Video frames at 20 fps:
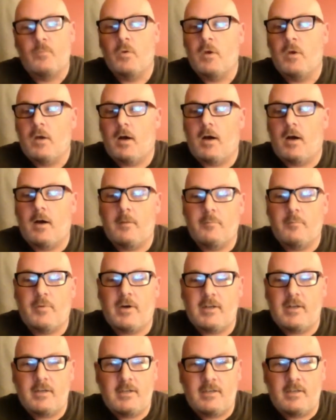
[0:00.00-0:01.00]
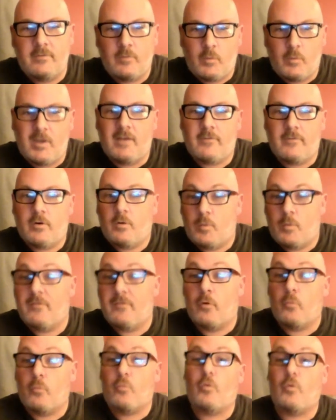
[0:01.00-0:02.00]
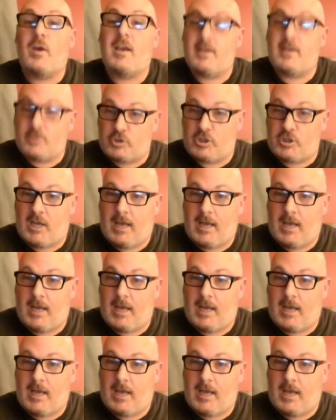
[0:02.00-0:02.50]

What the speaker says: But even we have a ring chat, right?